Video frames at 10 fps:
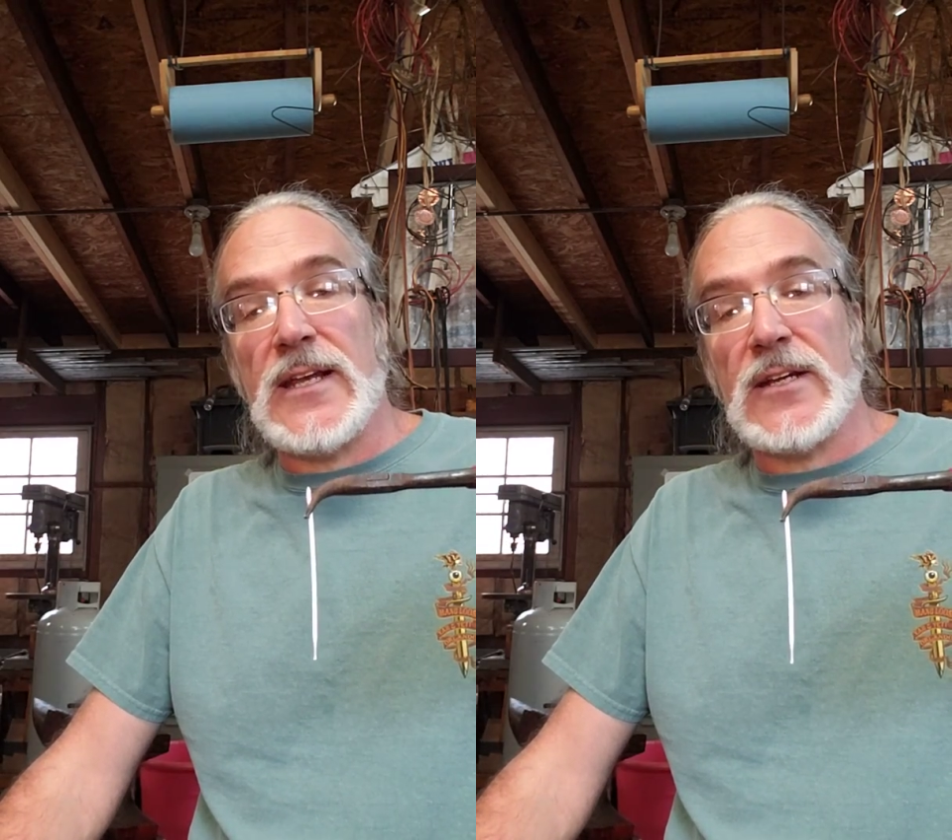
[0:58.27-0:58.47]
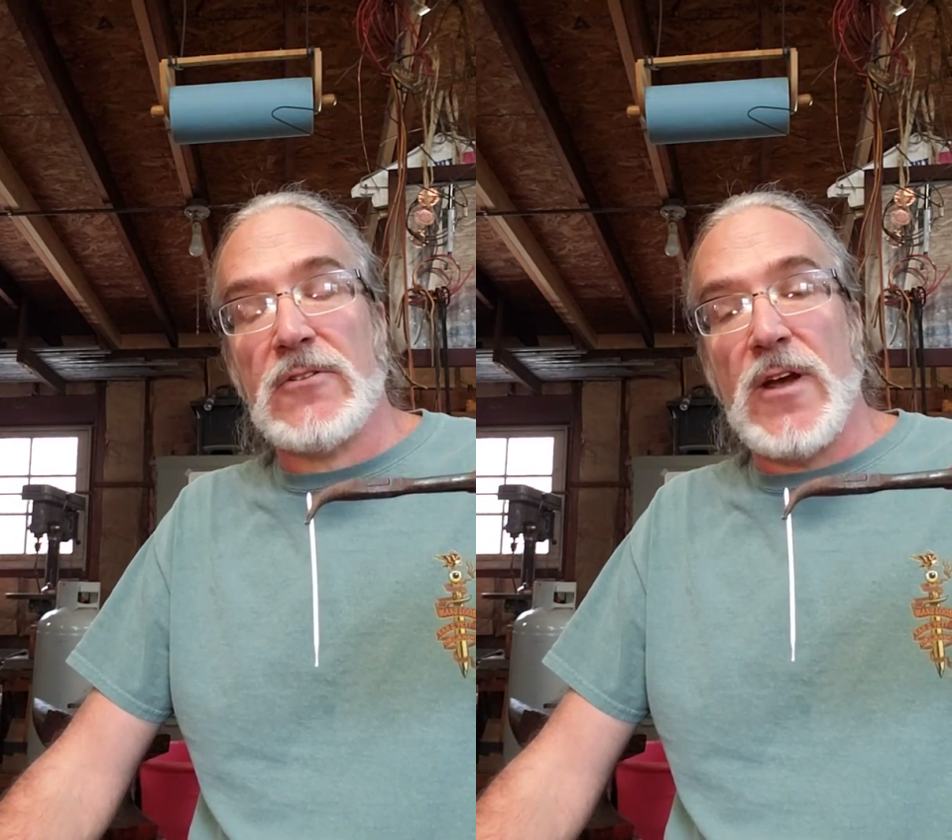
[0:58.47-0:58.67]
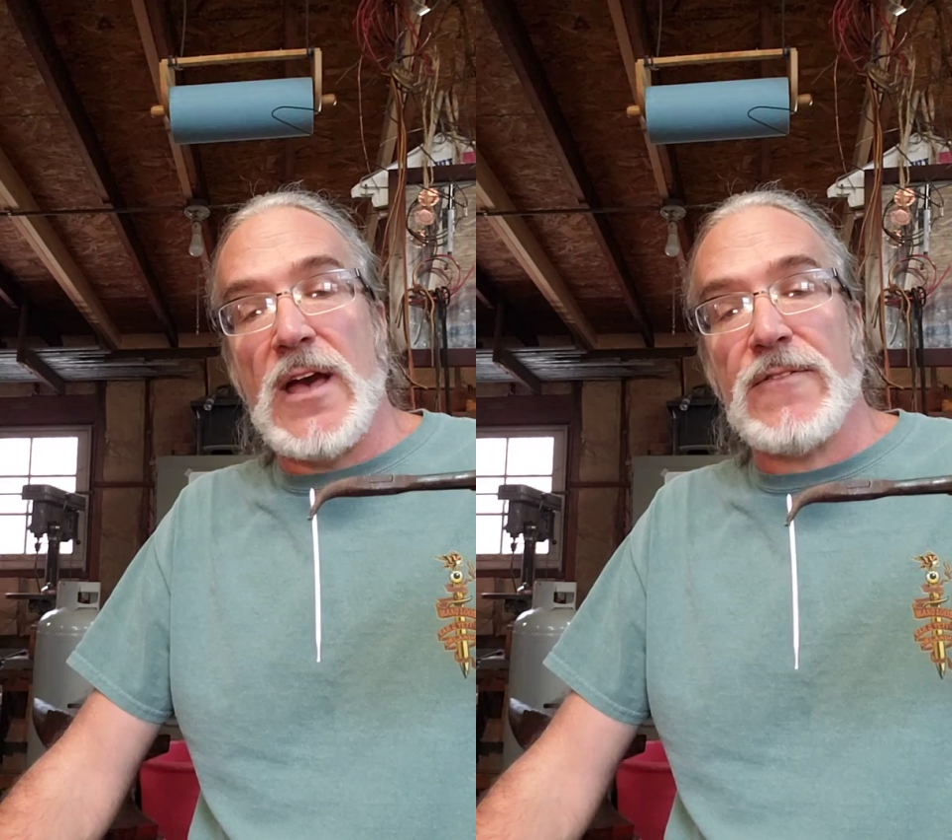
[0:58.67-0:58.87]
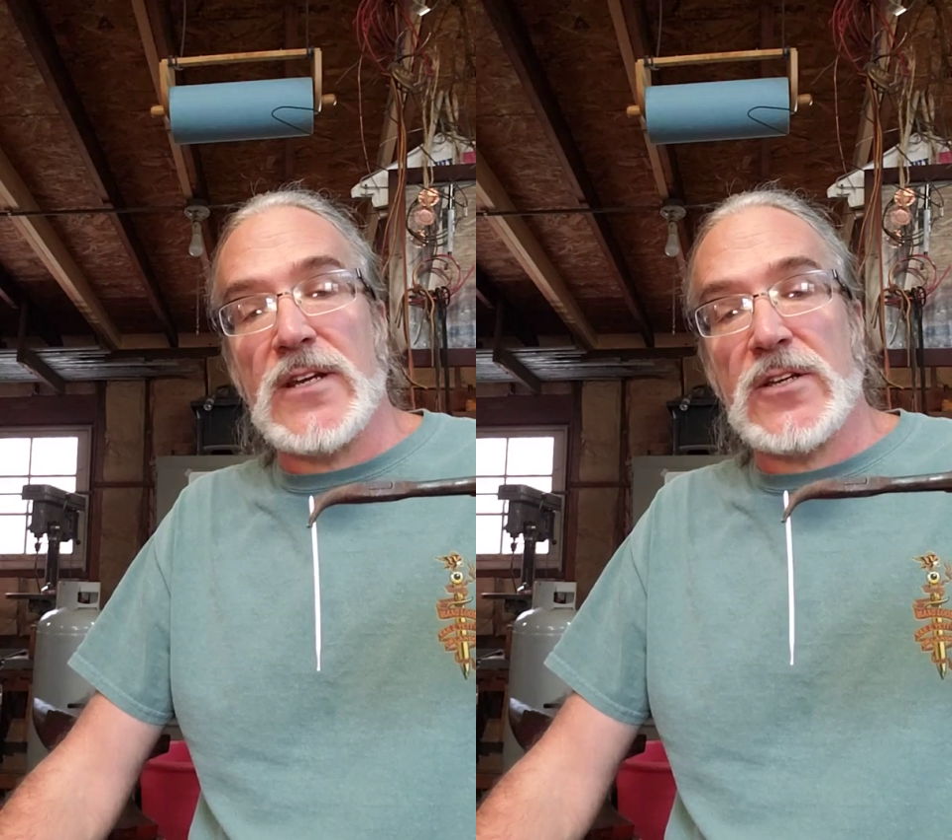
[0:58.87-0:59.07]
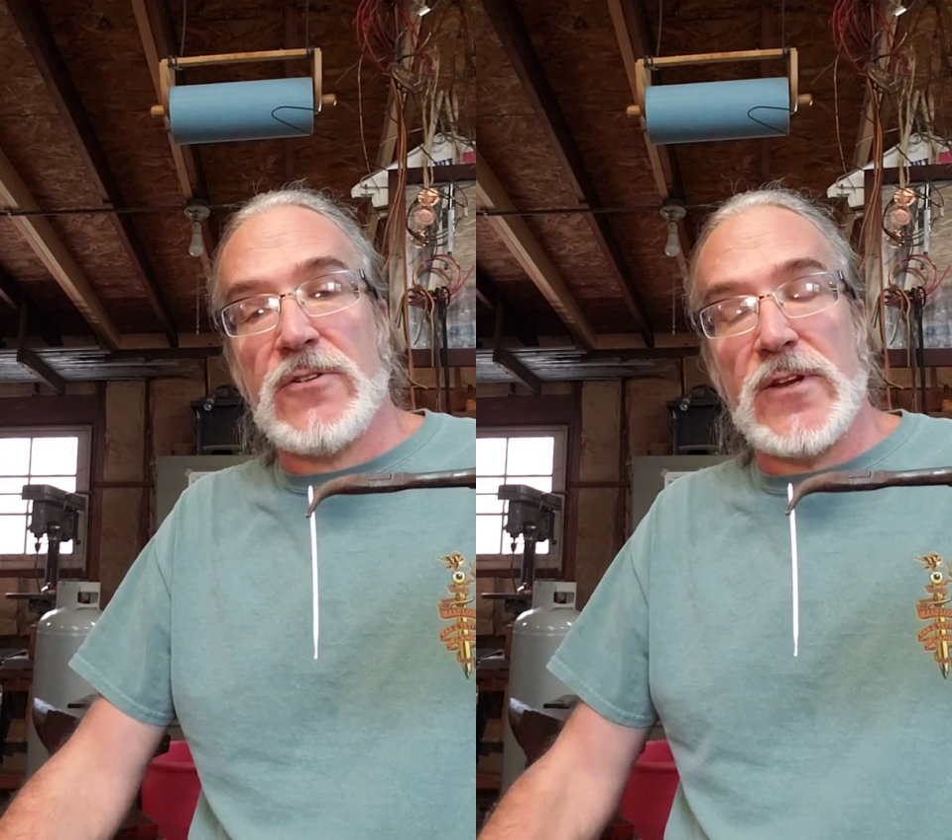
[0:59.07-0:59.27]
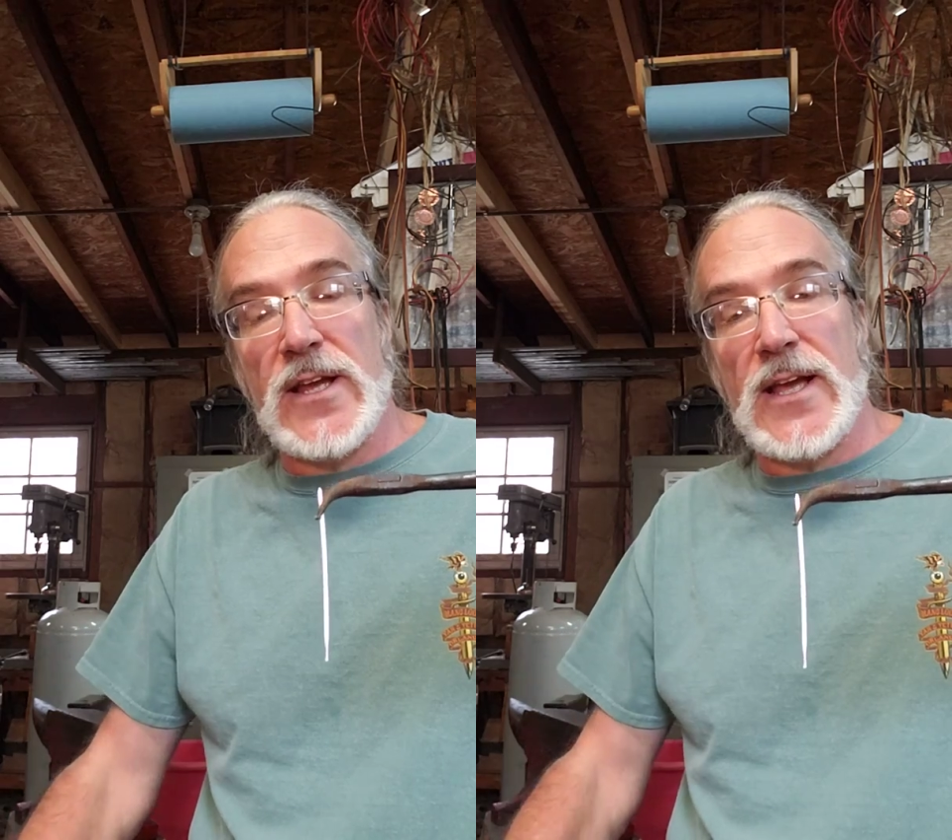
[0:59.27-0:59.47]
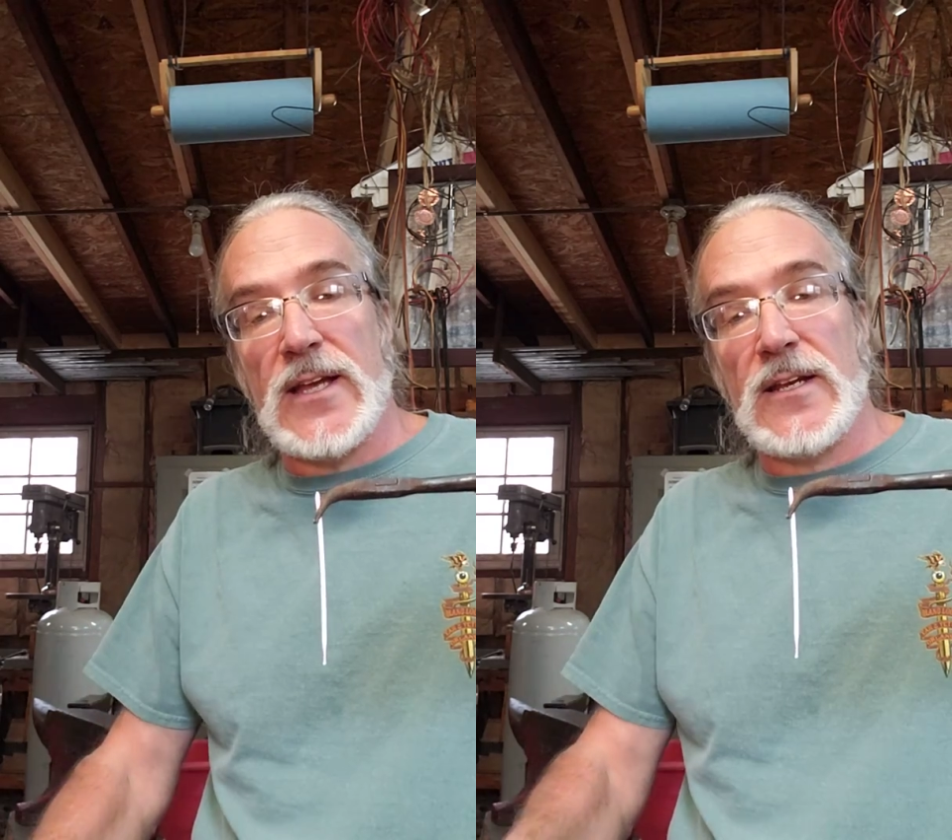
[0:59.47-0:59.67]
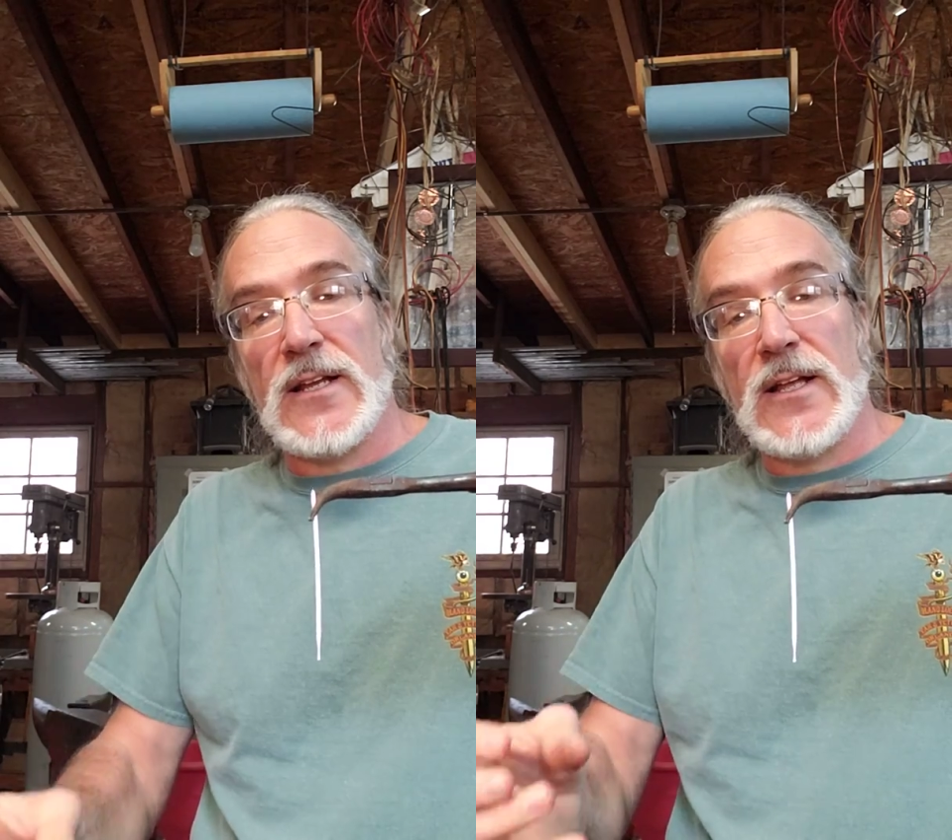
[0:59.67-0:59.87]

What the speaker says: and gravity create